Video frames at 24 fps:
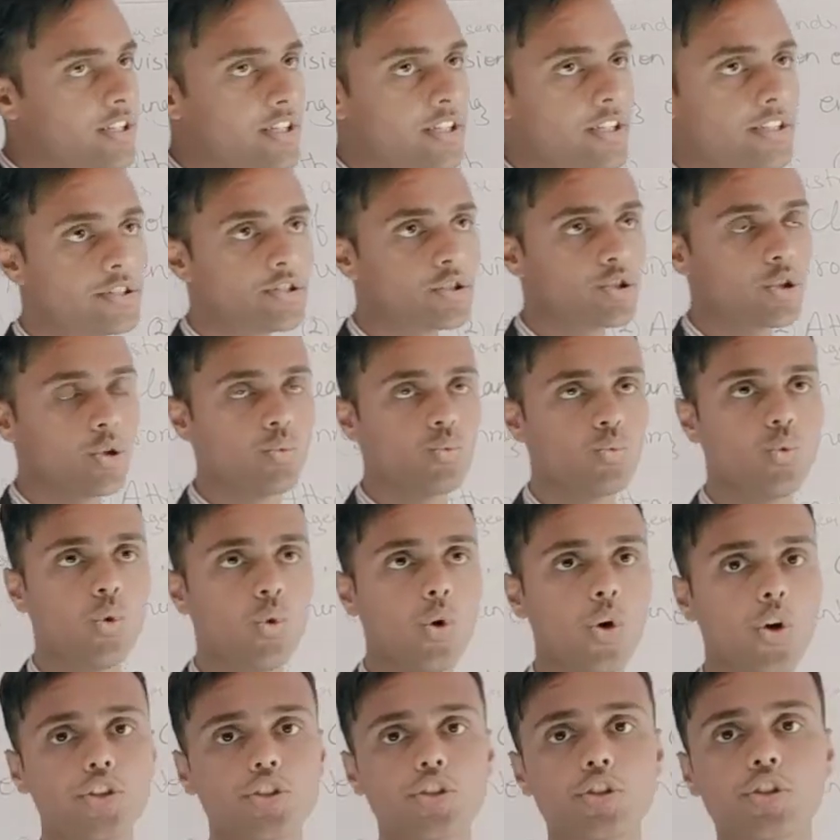So
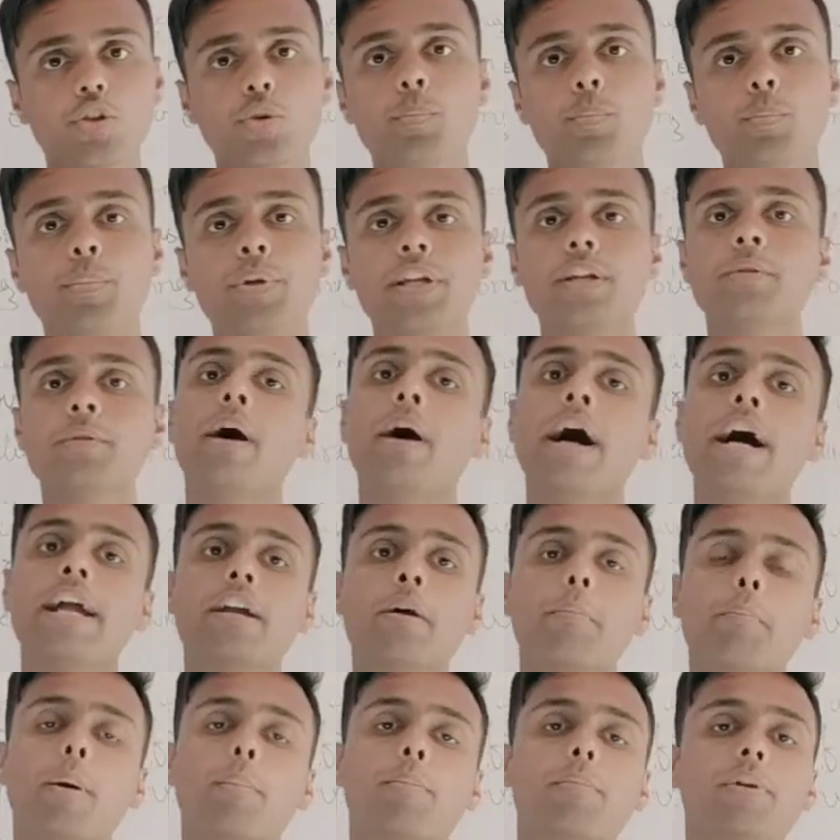what do you mean by
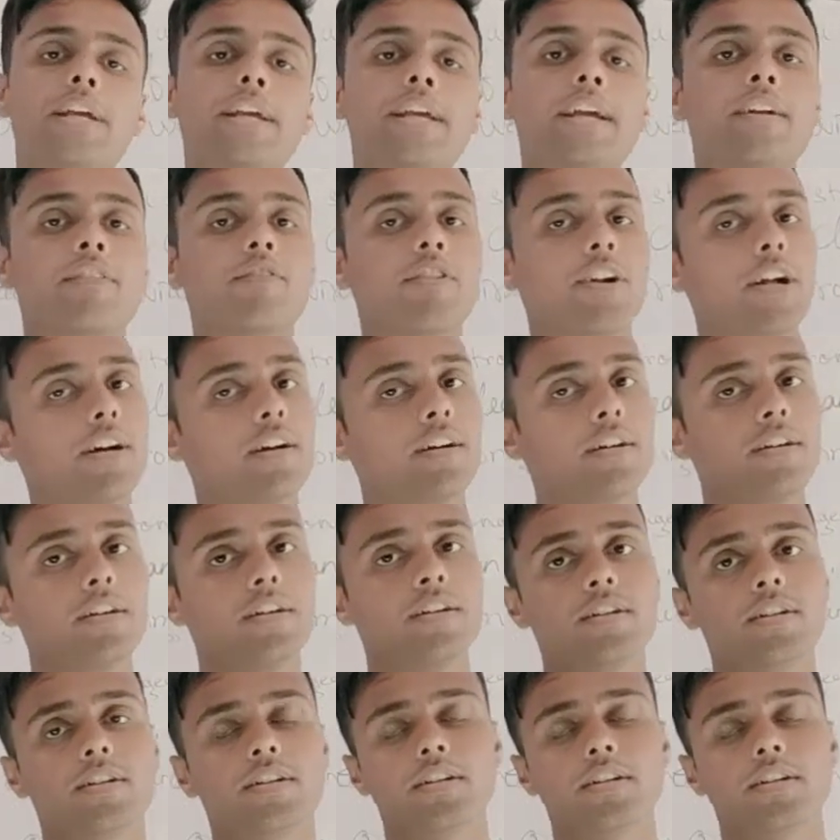a public area?